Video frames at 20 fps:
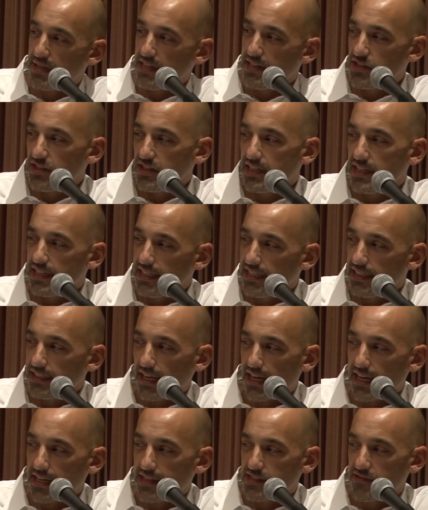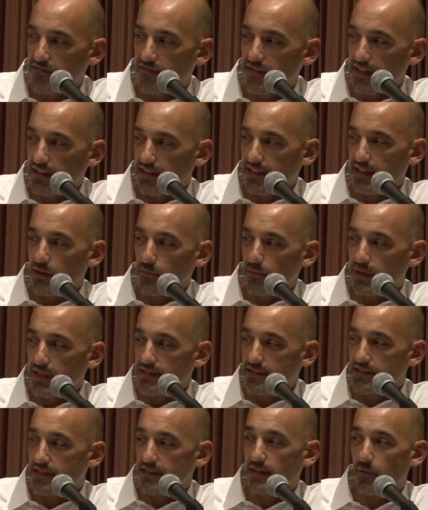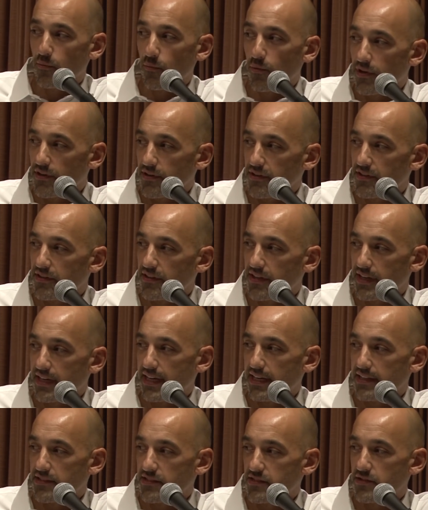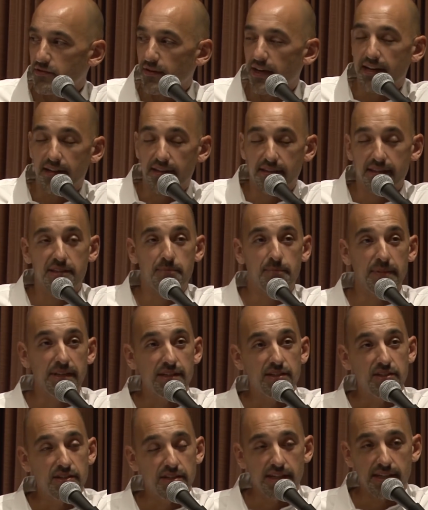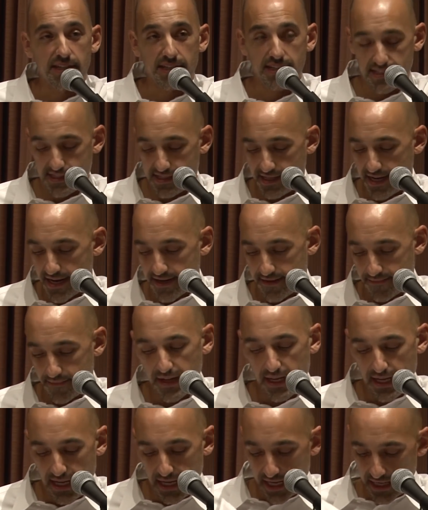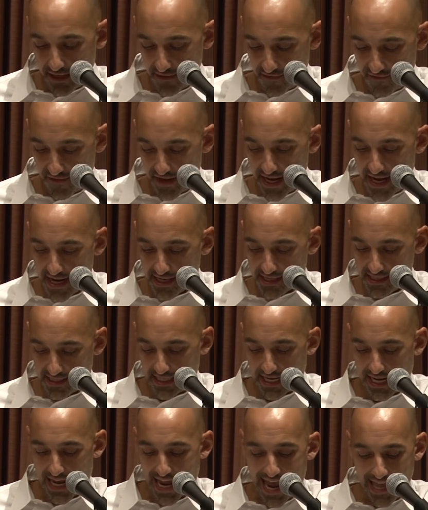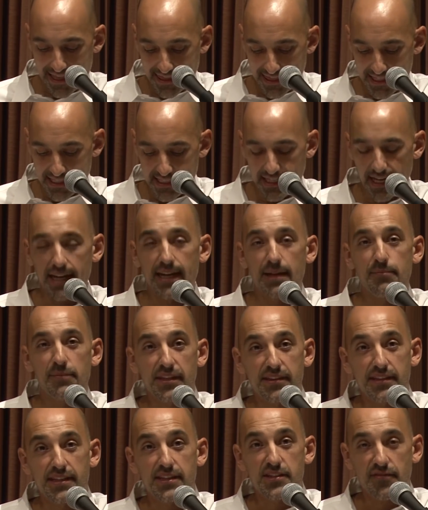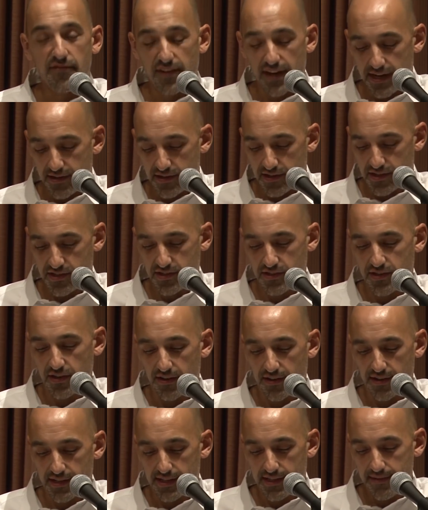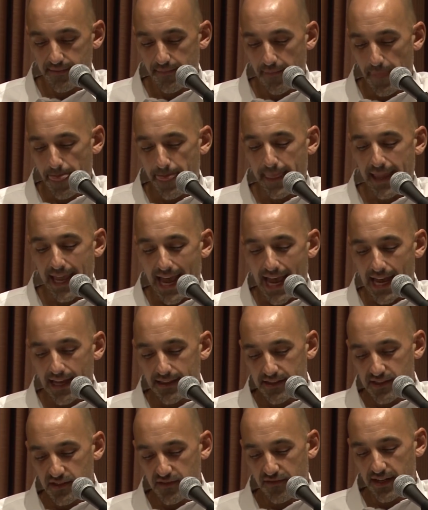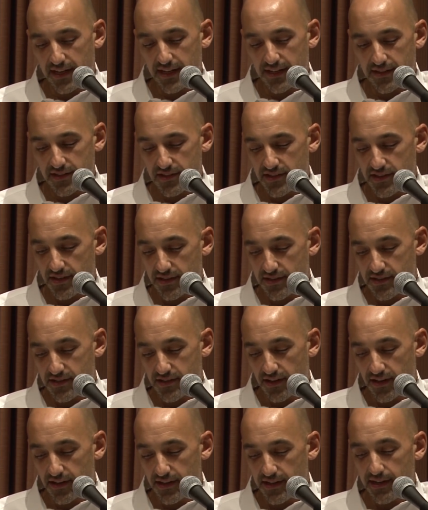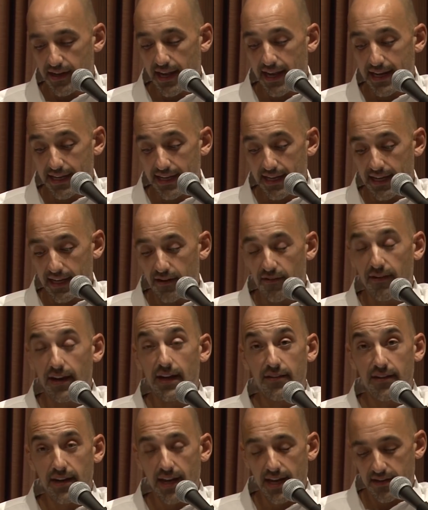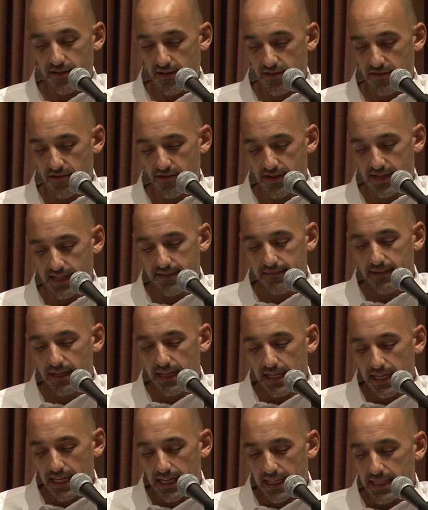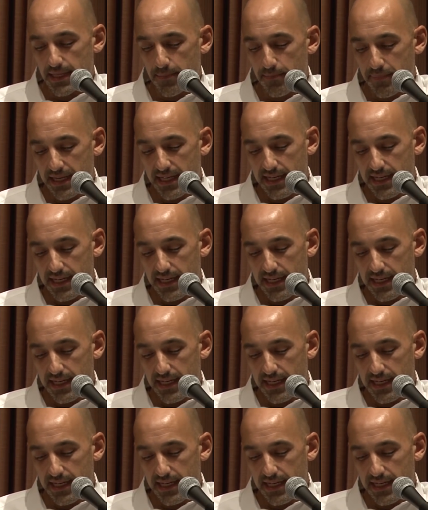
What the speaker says: PG&E lines fell in winds that weren't hurricane strength, as PG&E said. In fact, at the time that these fires started, the Atlas fires started again around 9:30. The